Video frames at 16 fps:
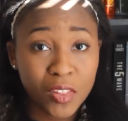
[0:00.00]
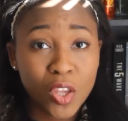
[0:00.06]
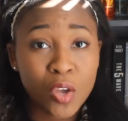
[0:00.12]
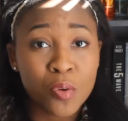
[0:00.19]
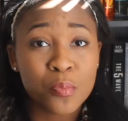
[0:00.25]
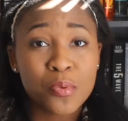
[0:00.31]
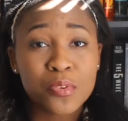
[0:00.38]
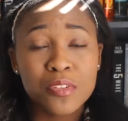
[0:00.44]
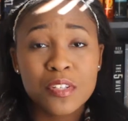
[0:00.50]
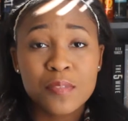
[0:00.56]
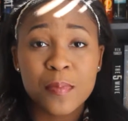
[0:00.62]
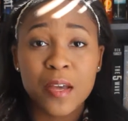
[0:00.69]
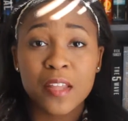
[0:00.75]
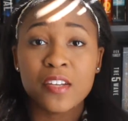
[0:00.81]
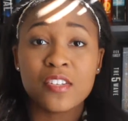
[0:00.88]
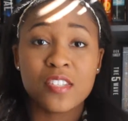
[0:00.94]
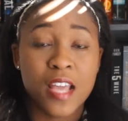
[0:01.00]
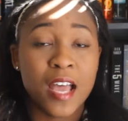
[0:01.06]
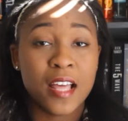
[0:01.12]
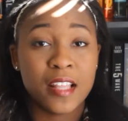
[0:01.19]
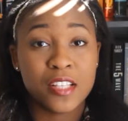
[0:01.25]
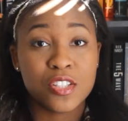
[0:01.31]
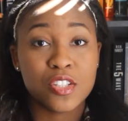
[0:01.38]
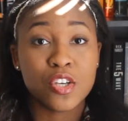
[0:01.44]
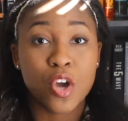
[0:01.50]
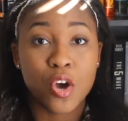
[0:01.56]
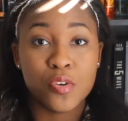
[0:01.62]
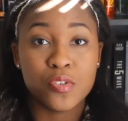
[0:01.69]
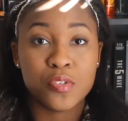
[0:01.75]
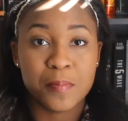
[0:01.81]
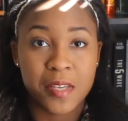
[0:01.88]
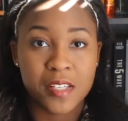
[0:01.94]
Ruthie's mother's Alice
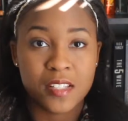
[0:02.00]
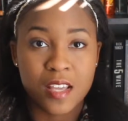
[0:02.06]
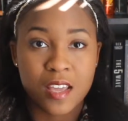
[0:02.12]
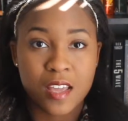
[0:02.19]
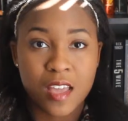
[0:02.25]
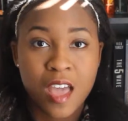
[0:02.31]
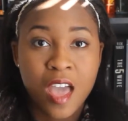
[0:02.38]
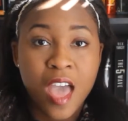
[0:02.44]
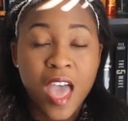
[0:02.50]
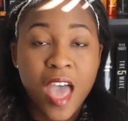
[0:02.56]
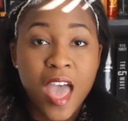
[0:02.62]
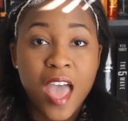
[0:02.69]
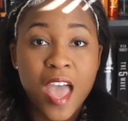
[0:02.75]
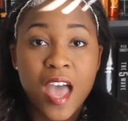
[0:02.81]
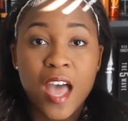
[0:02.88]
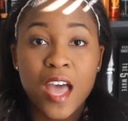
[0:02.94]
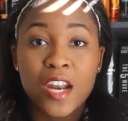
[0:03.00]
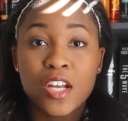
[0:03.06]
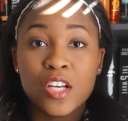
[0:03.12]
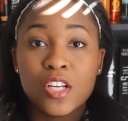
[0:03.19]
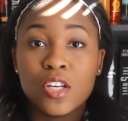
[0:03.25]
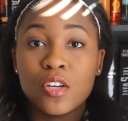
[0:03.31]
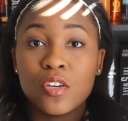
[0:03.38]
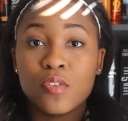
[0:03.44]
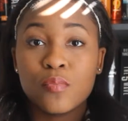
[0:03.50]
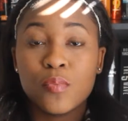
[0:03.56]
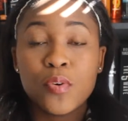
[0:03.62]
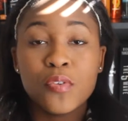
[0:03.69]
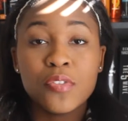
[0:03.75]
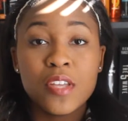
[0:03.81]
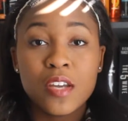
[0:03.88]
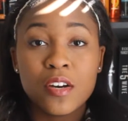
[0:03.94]
goes missing. And
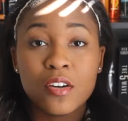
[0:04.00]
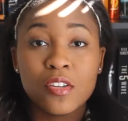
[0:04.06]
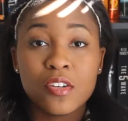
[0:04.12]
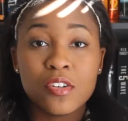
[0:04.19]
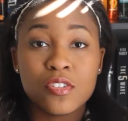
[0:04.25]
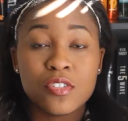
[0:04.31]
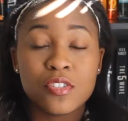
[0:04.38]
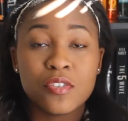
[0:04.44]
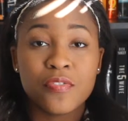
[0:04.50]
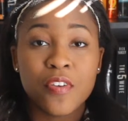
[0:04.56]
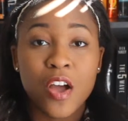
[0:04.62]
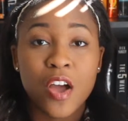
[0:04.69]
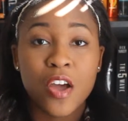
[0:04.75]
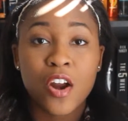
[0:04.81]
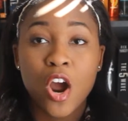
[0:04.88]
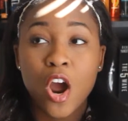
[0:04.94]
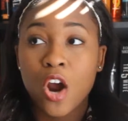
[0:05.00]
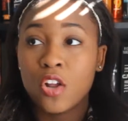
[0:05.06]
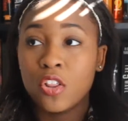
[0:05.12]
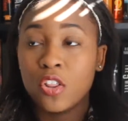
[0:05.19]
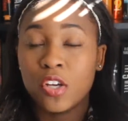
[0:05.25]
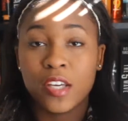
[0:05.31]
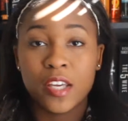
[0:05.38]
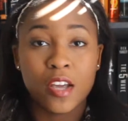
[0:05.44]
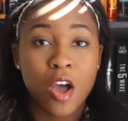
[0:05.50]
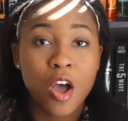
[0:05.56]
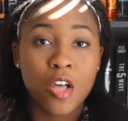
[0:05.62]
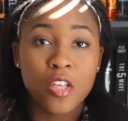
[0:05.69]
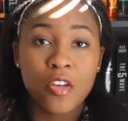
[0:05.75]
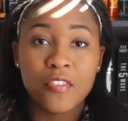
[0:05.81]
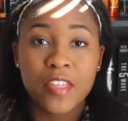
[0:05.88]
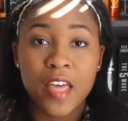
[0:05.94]
Ruthie and her little sister Fawn are looking
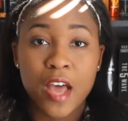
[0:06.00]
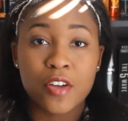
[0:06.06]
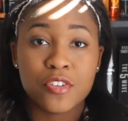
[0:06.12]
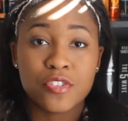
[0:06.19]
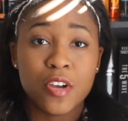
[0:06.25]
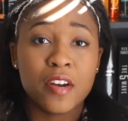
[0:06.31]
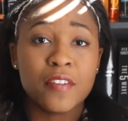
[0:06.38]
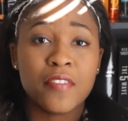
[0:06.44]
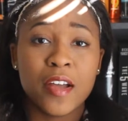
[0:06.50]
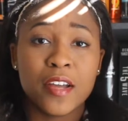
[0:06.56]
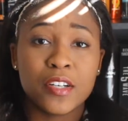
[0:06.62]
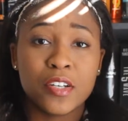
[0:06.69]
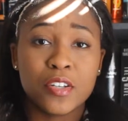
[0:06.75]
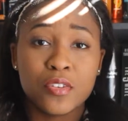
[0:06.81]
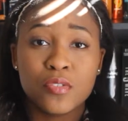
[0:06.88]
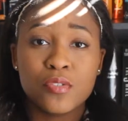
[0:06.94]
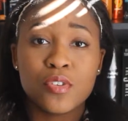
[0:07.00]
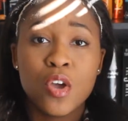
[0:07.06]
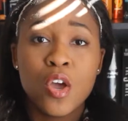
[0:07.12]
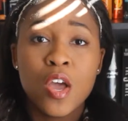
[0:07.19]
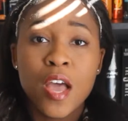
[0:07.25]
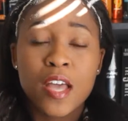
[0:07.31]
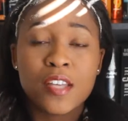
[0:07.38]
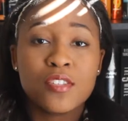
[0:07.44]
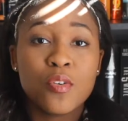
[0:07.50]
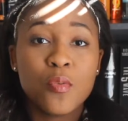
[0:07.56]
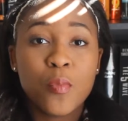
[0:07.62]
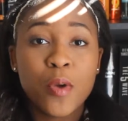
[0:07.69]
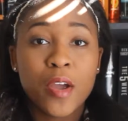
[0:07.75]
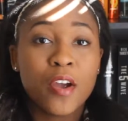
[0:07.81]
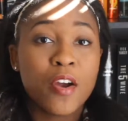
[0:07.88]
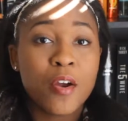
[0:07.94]
all over the house trying to find clues as to
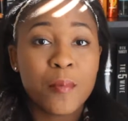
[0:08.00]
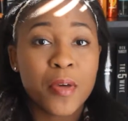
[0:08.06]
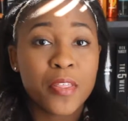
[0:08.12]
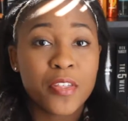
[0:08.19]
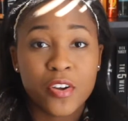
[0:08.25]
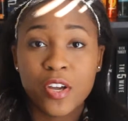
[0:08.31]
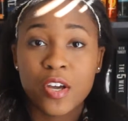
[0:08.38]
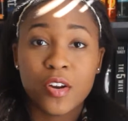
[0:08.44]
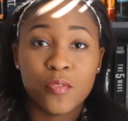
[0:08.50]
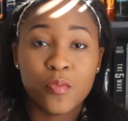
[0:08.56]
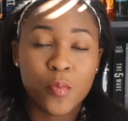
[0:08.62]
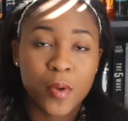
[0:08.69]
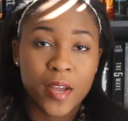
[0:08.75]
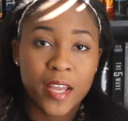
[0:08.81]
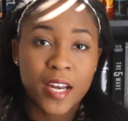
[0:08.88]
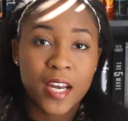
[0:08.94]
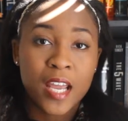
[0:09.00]
where her mother could have went.